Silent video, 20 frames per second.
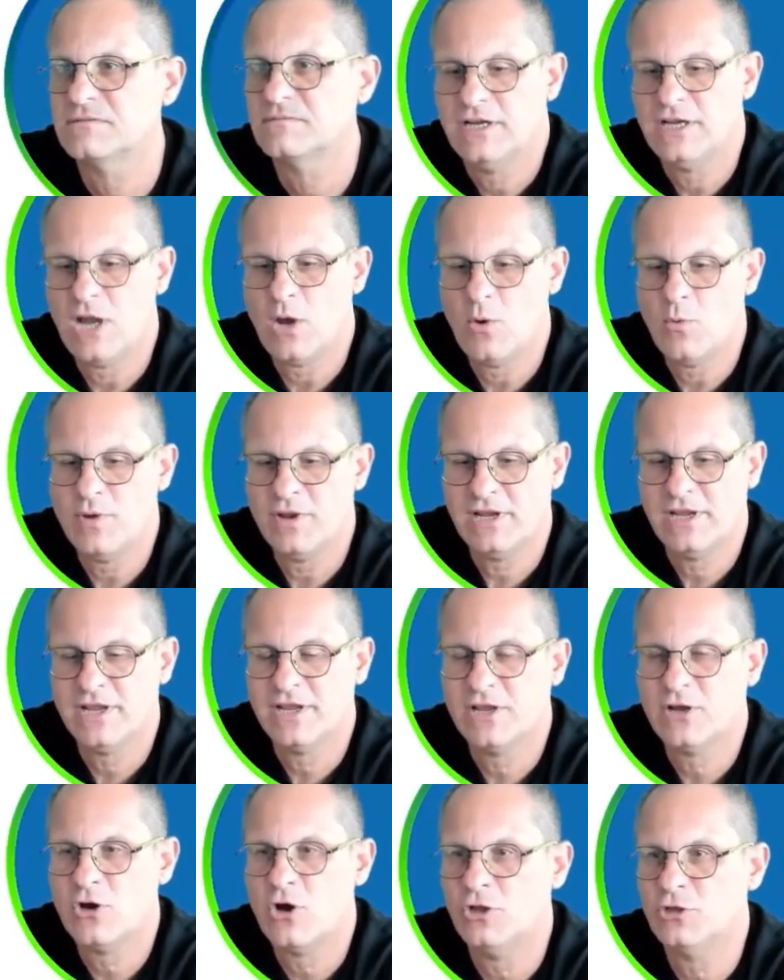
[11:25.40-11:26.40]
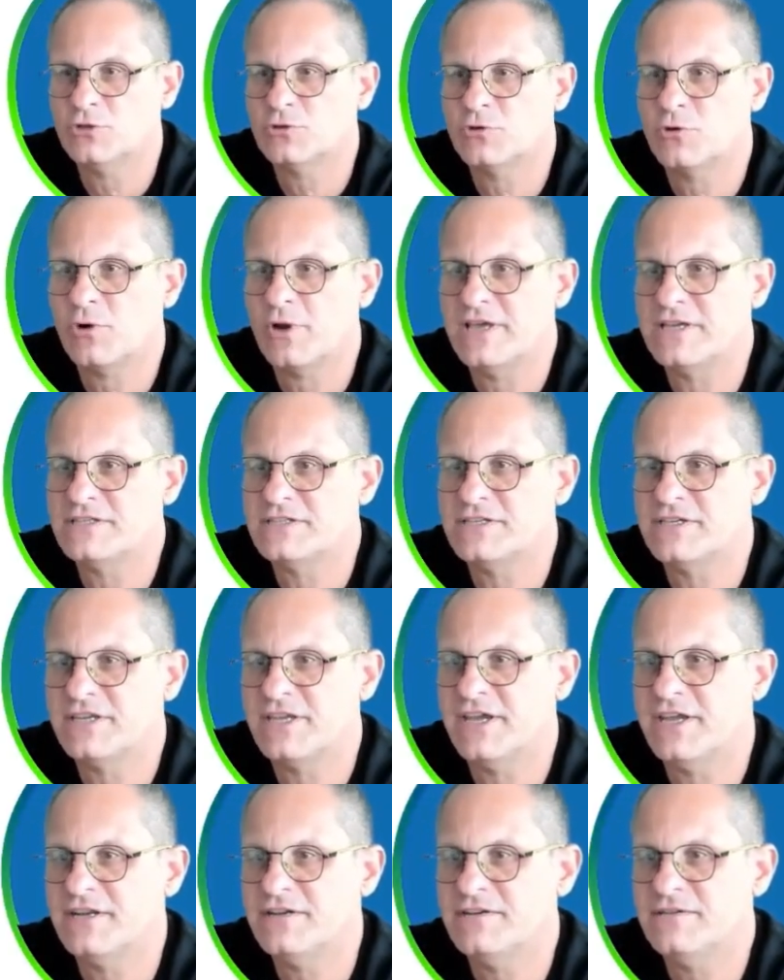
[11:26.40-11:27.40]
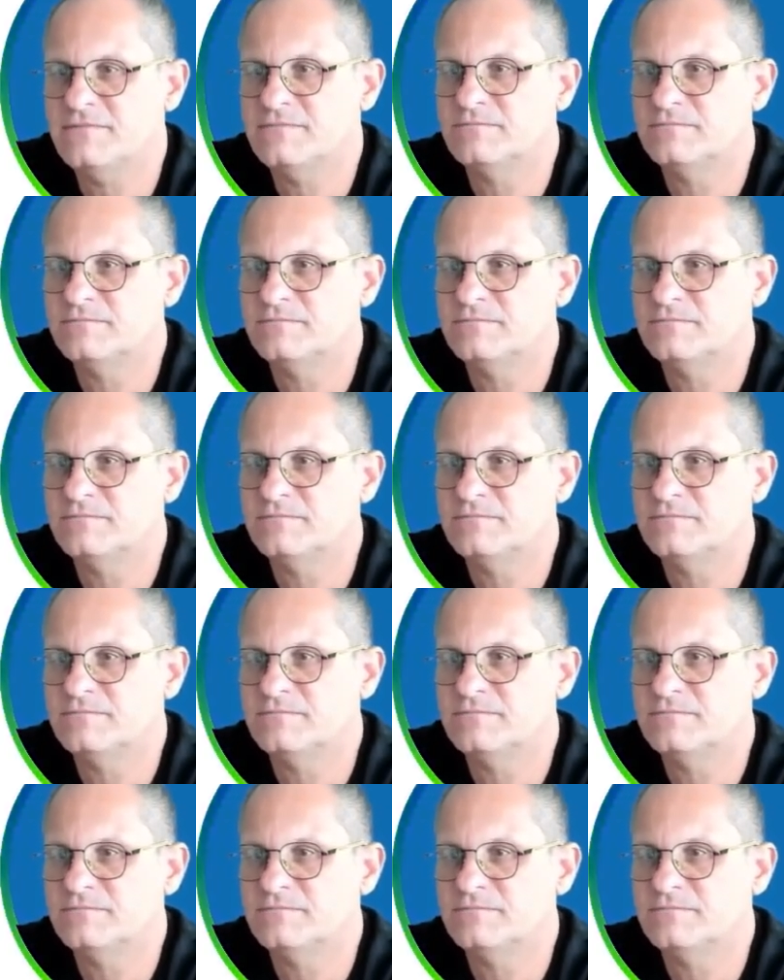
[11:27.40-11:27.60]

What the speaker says: Now we click Ctrl S again.